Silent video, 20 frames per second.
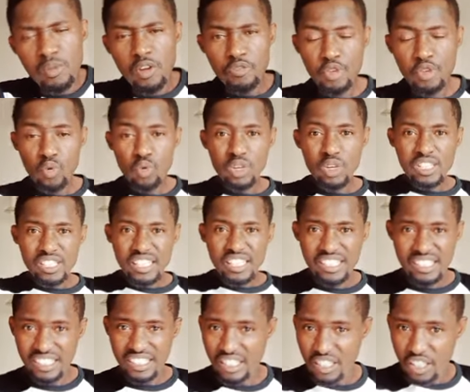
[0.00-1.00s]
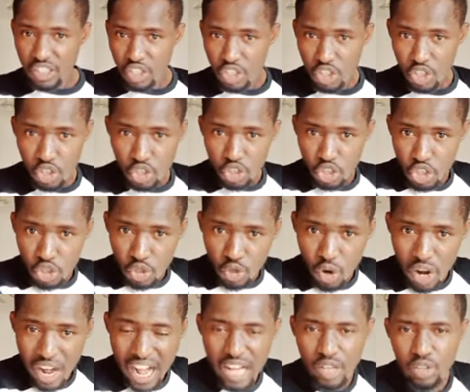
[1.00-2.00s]
Some of you will sit in
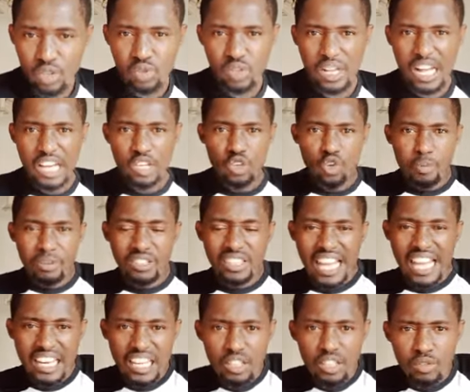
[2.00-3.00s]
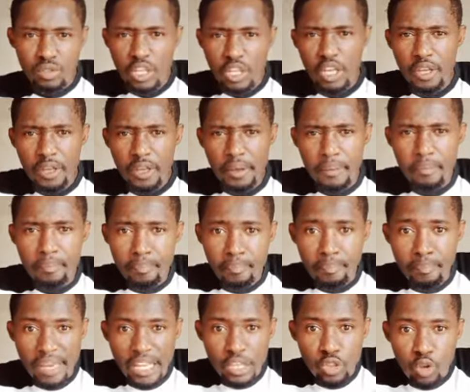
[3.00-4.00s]
your house and you'll be dialing
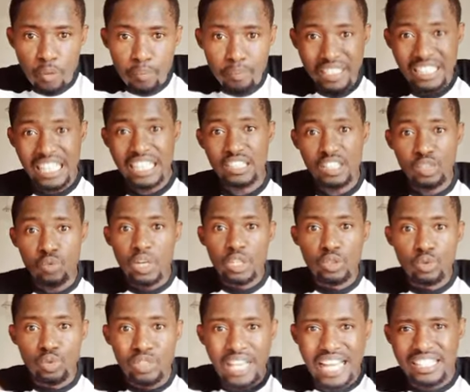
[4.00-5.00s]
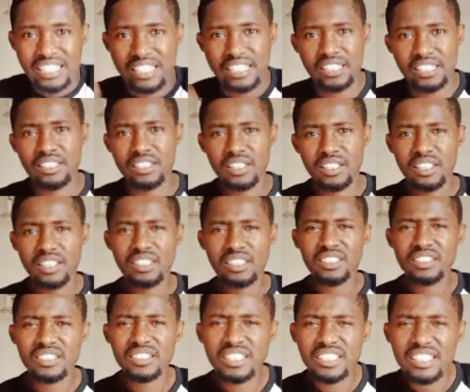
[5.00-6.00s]
a man number that you want to task.
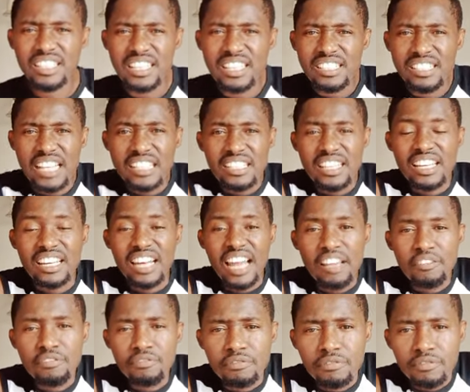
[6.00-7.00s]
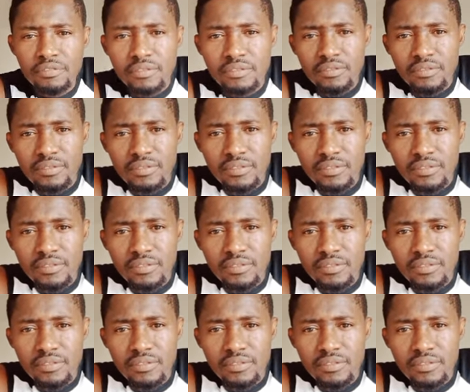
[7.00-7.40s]
Is that a life?